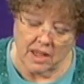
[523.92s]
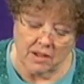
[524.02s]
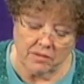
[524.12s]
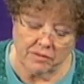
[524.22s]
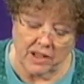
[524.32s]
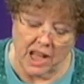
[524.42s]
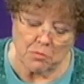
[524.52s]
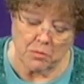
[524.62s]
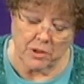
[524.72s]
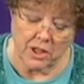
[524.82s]
and a
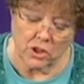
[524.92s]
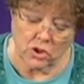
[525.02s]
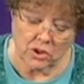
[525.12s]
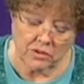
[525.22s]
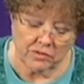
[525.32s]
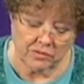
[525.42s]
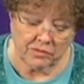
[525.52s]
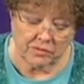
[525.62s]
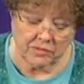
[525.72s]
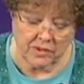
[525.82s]
flat brush,
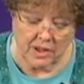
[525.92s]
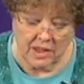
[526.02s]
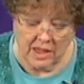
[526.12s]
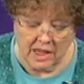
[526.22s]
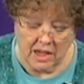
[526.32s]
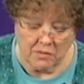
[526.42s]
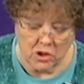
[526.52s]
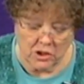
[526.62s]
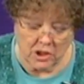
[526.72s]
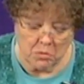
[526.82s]
and I'm
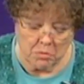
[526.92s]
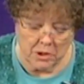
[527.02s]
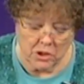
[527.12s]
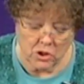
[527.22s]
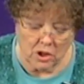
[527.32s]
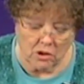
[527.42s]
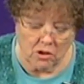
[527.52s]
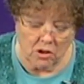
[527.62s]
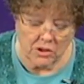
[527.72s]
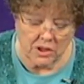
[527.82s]
just going to brush
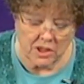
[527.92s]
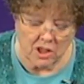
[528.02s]
across the